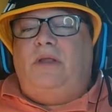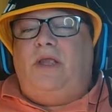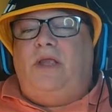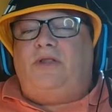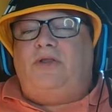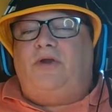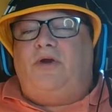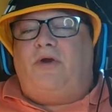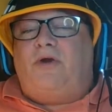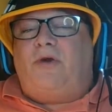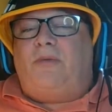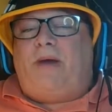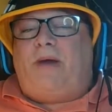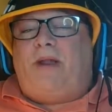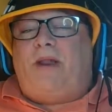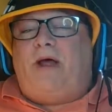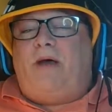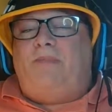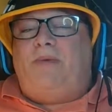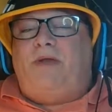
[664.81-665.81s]
And you heard
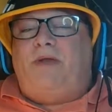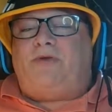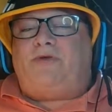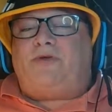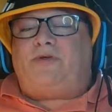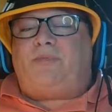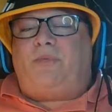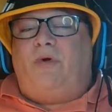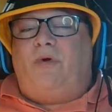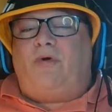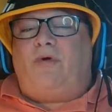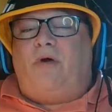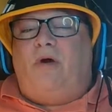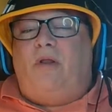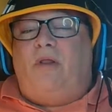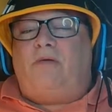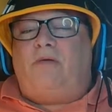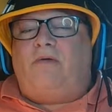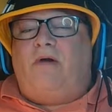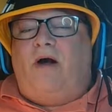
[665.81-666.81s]
about how Petrus broke
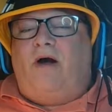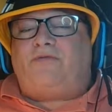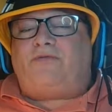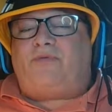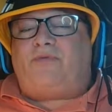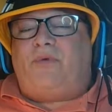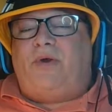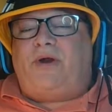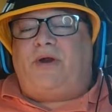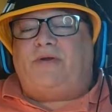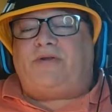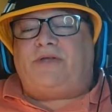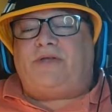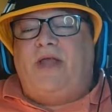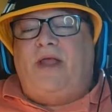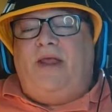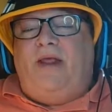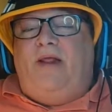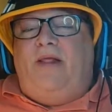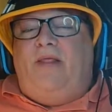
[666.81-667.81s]
all of Goff's records
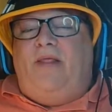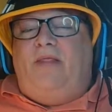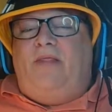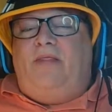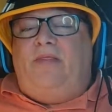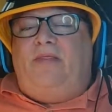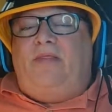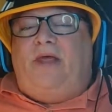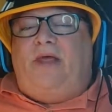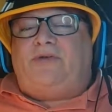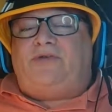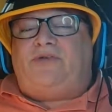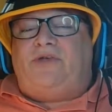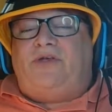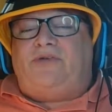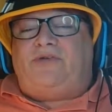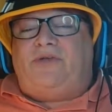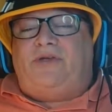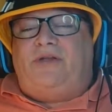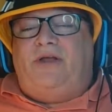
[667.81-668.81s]
that
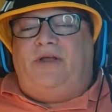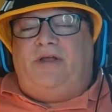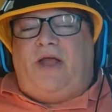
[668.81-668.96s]
season.